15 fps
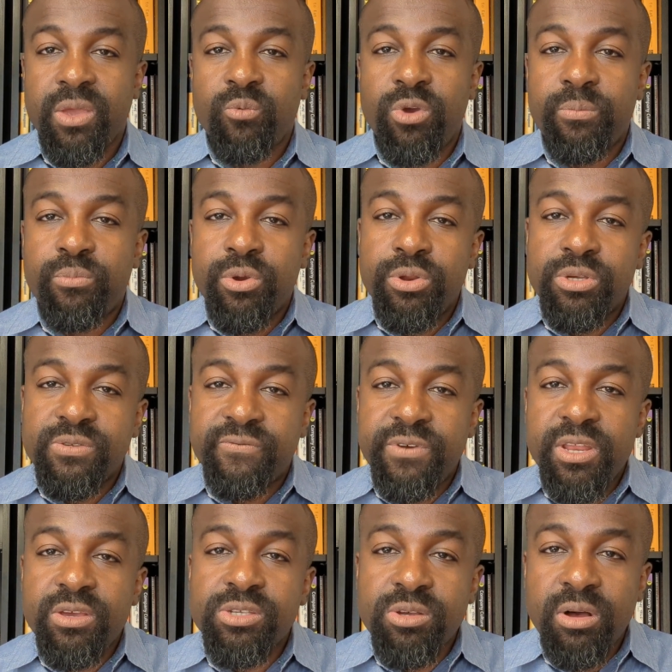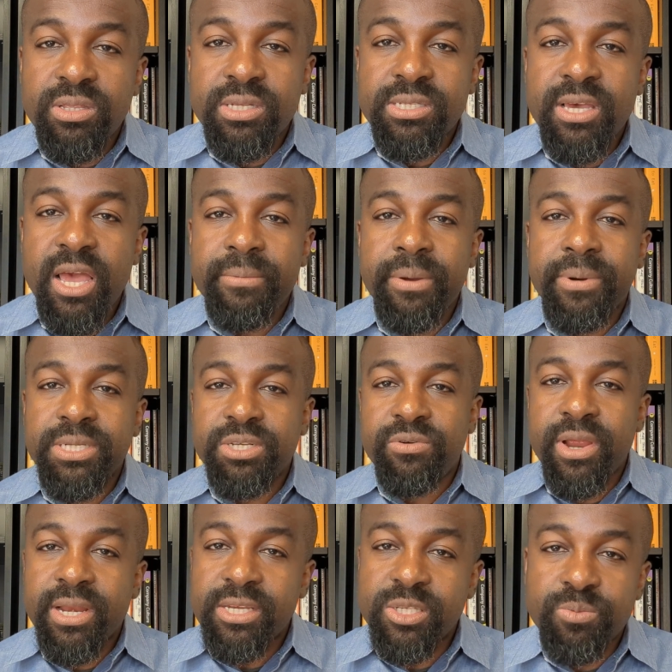We produce videos all the time about
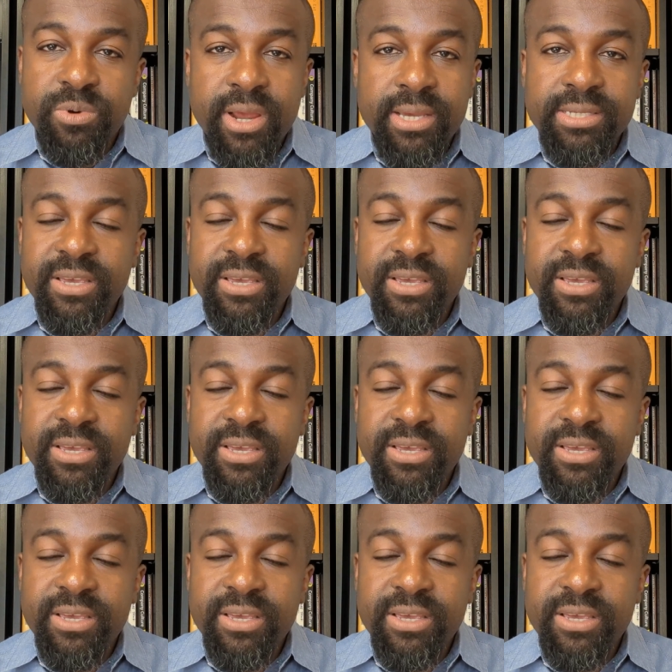Direct Express.